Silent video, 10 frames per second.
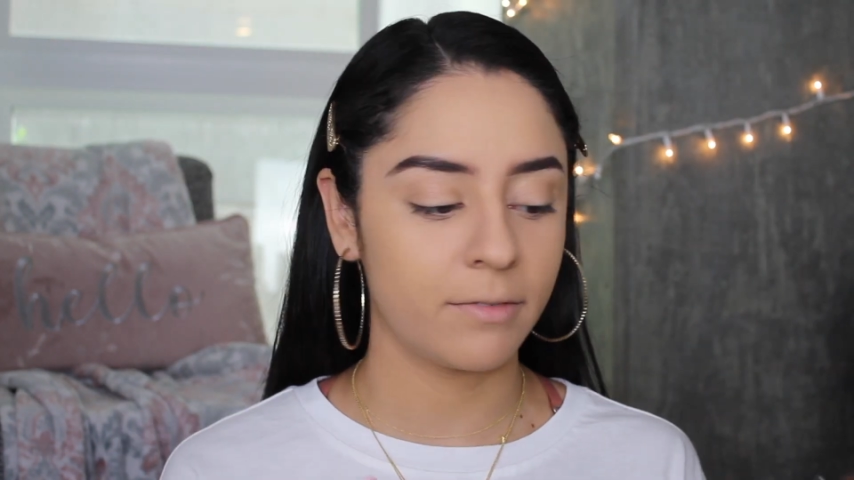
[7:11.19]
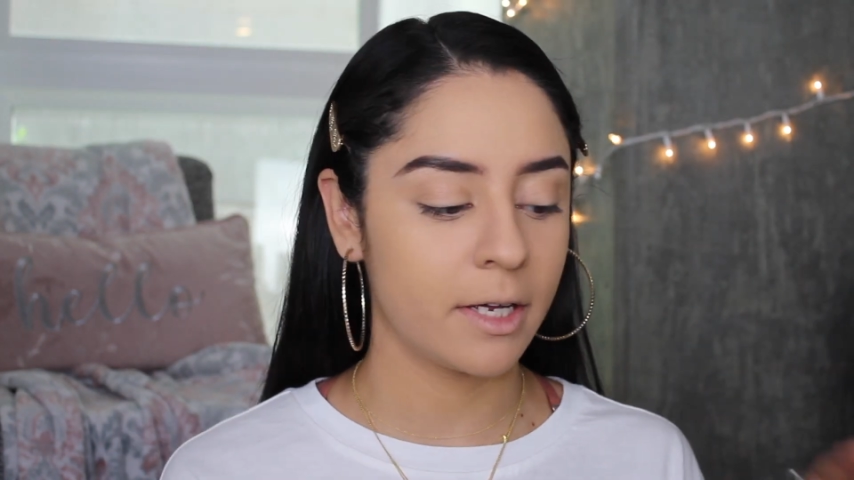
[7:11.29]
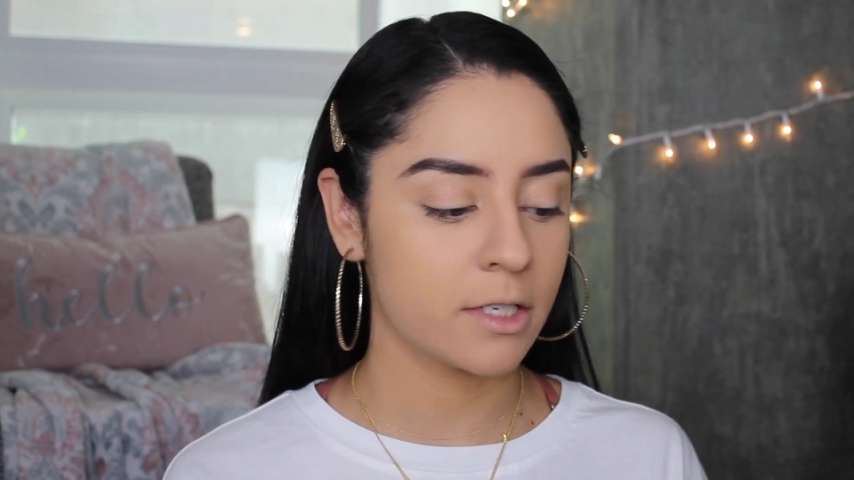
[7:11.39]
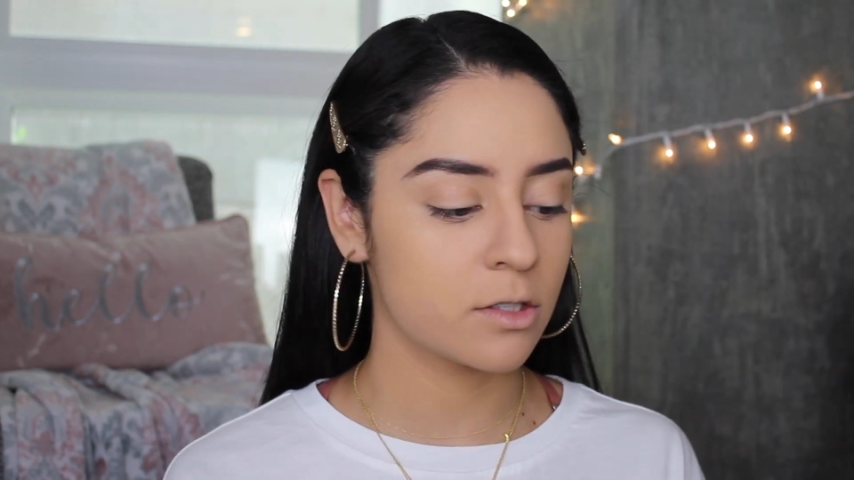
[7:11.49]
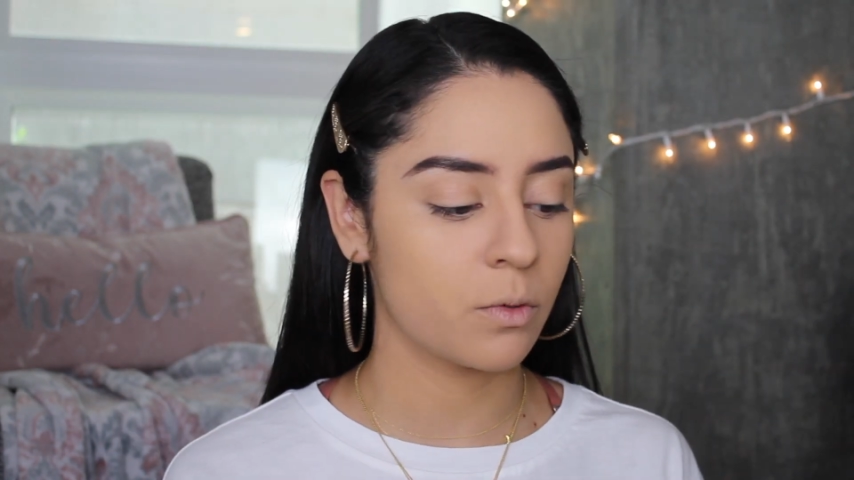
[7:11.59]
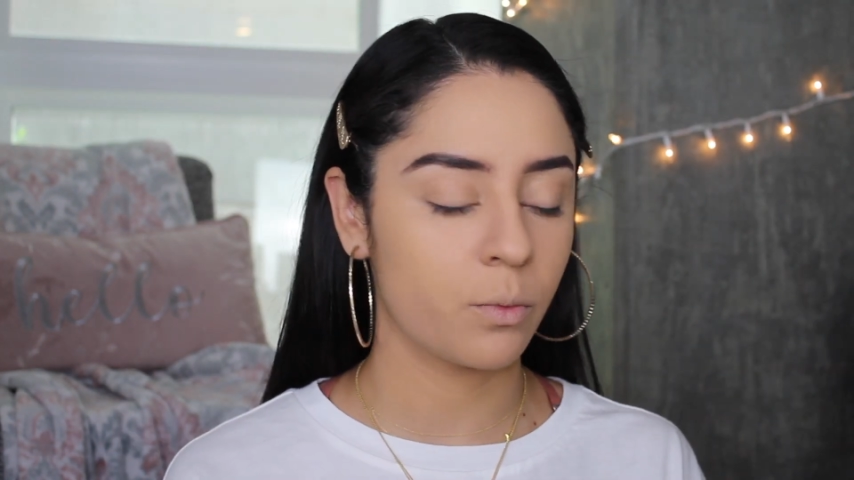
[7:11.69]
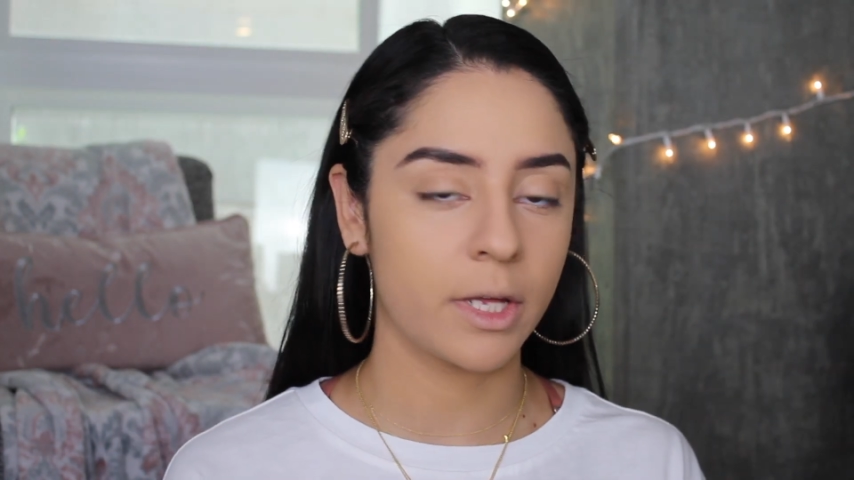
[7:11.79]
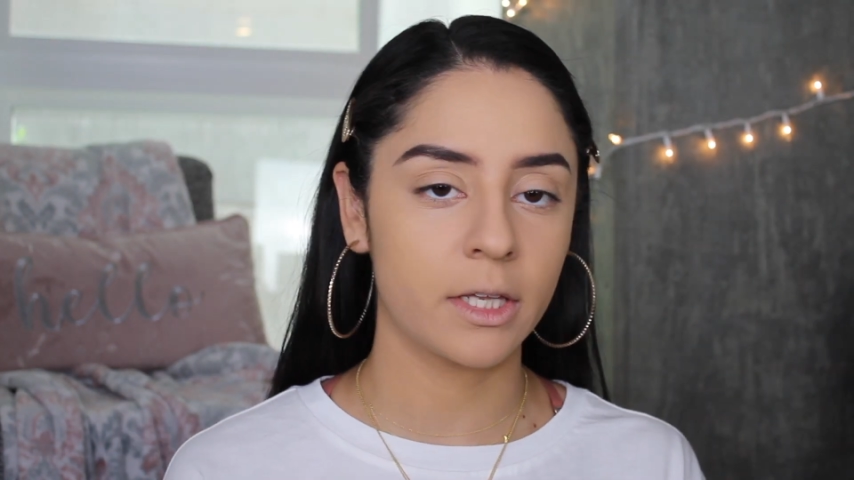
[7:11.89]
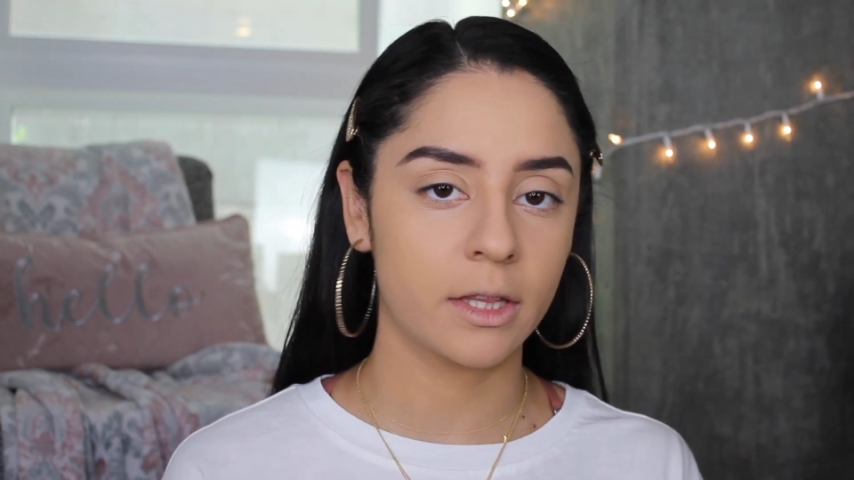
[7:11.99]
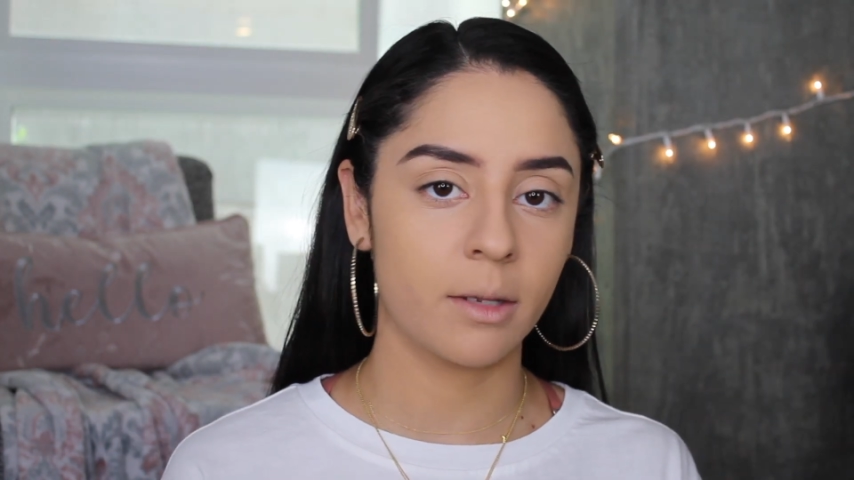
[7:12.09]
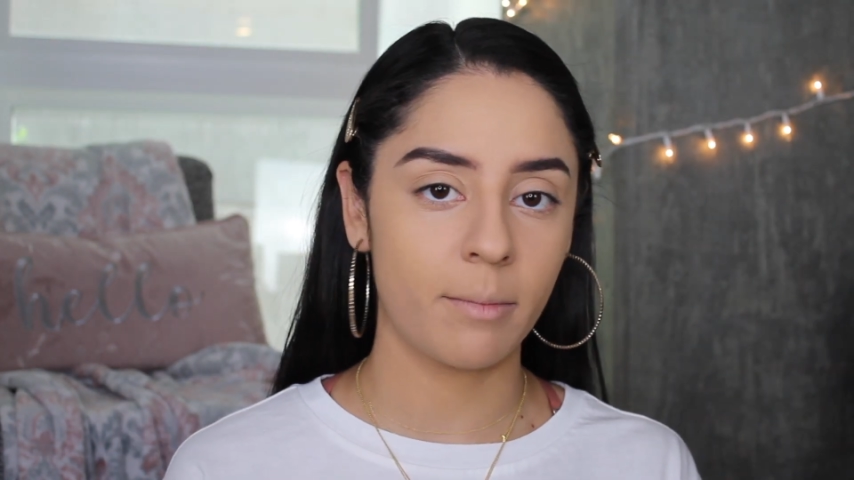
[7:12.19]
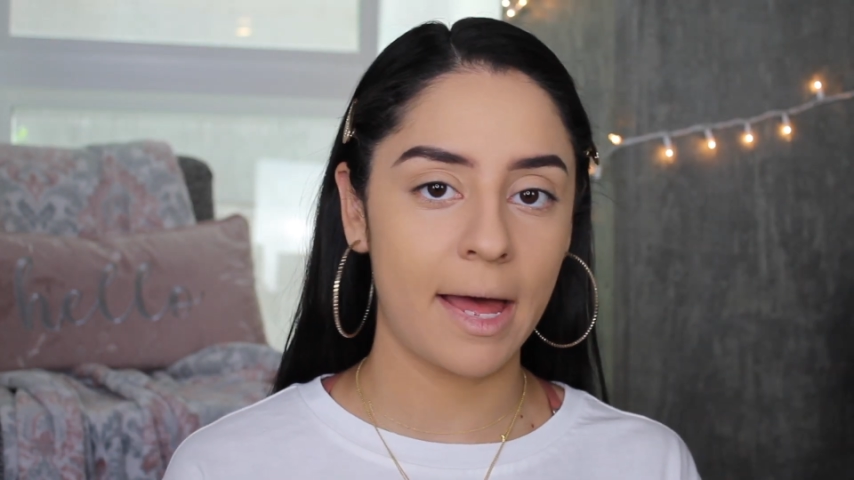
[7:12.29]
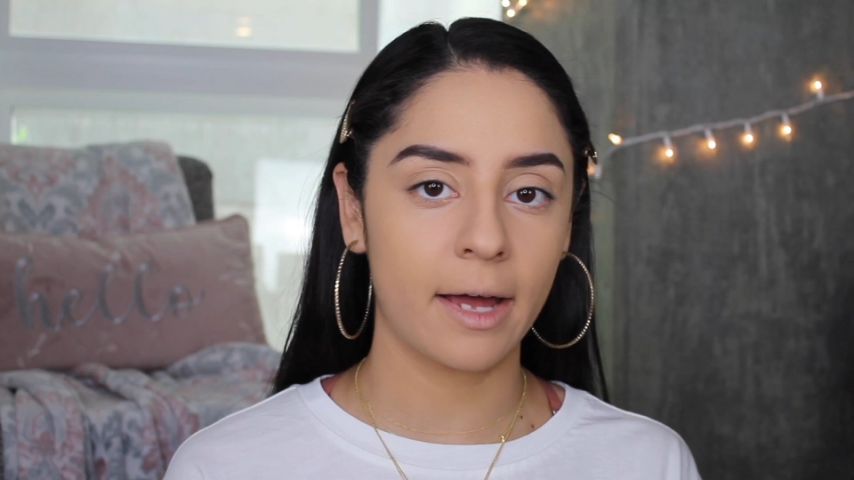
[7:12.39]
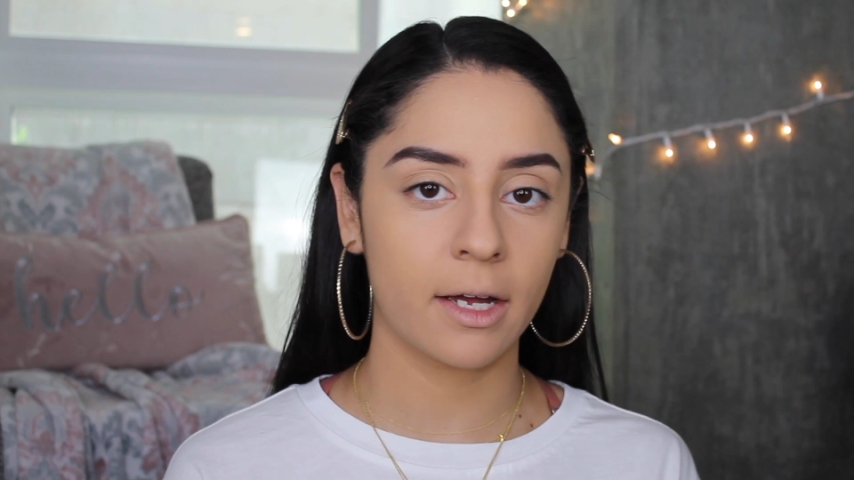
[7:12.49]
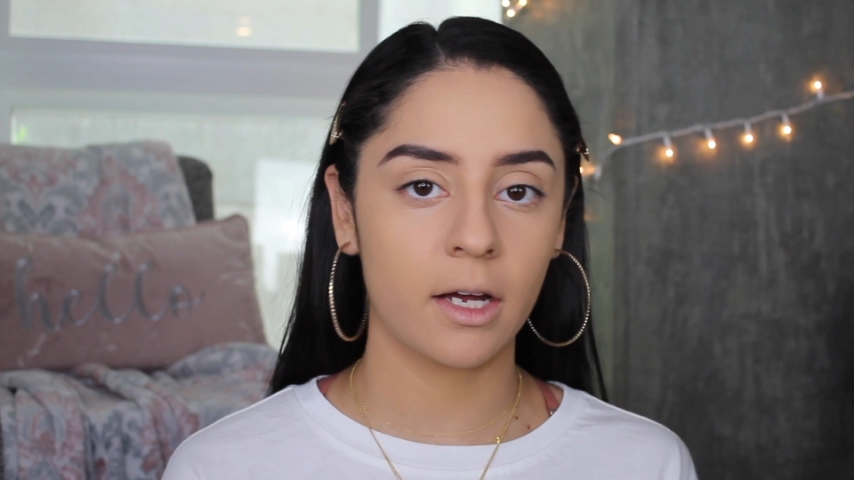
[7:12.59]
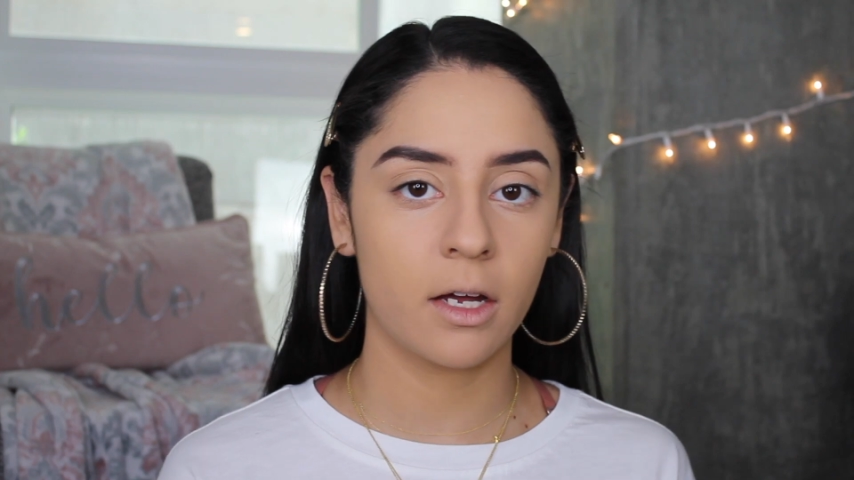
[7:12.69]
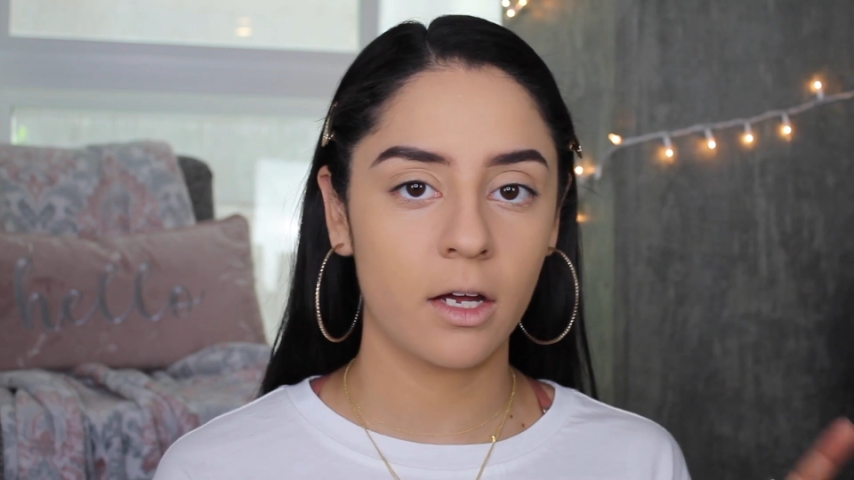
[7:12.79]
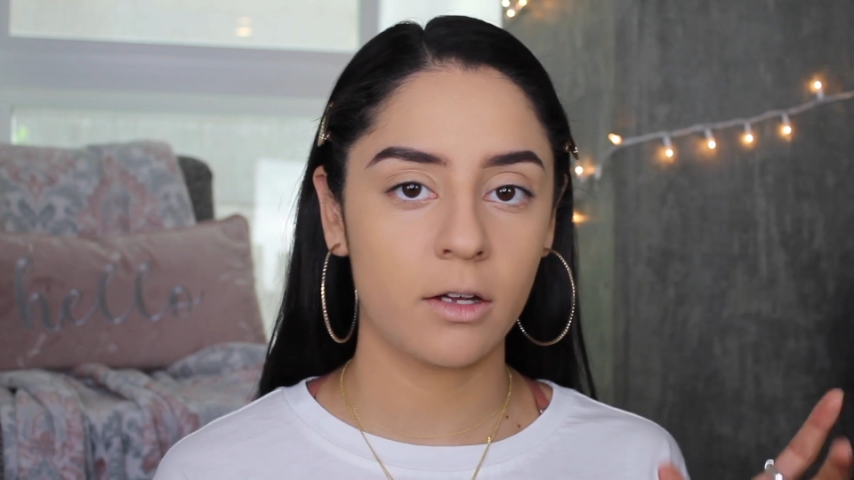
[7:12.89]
face with the MAC